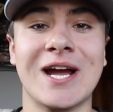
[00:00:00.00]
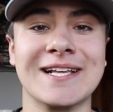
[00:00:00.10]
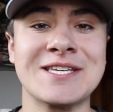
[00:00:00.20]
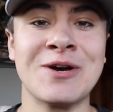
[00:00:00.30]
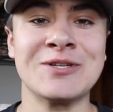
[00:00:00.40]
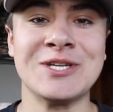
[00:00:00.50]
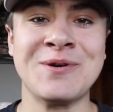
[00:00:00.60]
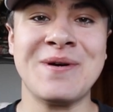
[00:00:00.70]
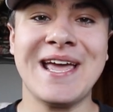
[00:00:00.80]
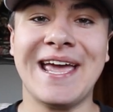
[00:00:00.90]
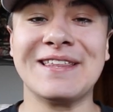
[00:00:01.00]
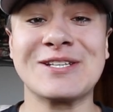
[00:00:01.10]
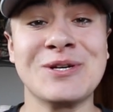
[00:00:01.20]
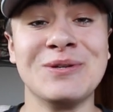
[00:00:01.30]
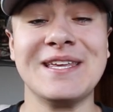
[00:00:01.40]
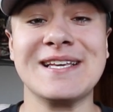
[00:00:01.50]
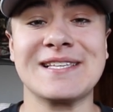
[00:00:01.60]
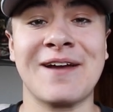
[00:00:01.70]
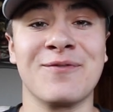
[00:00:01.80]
track to go to, and the truth is